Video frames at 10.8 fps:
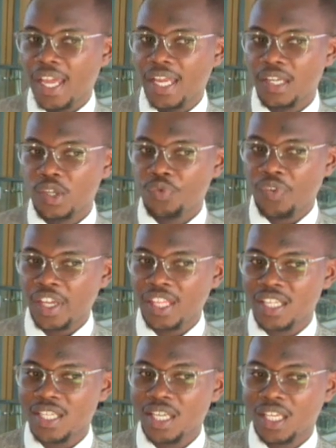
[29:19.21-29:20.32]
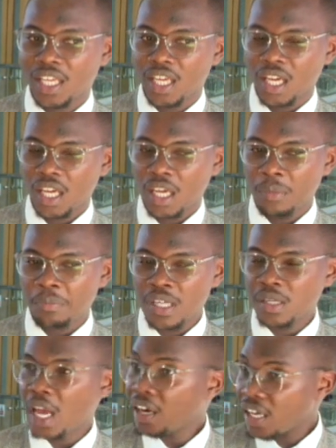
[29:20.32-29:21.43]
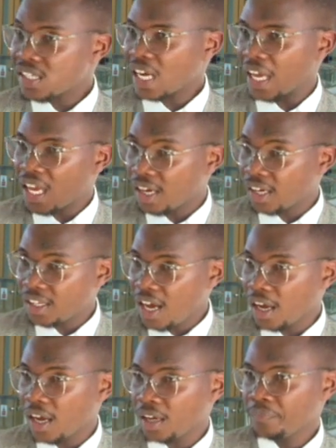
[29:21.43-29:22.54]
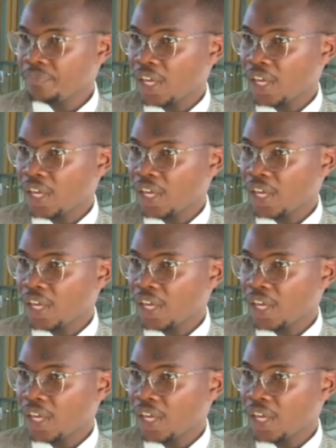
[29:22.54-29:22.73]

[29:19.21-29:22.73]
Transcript: And you find that in areas like Kirinyaga,